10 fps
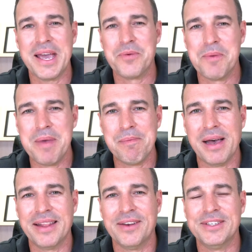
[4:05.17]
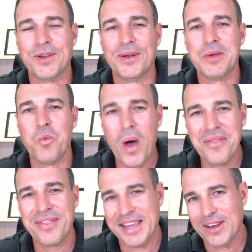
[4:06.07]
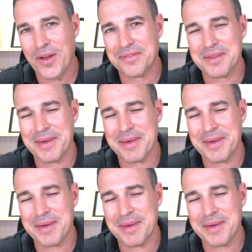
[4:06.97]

And remember, there is only one thing in life that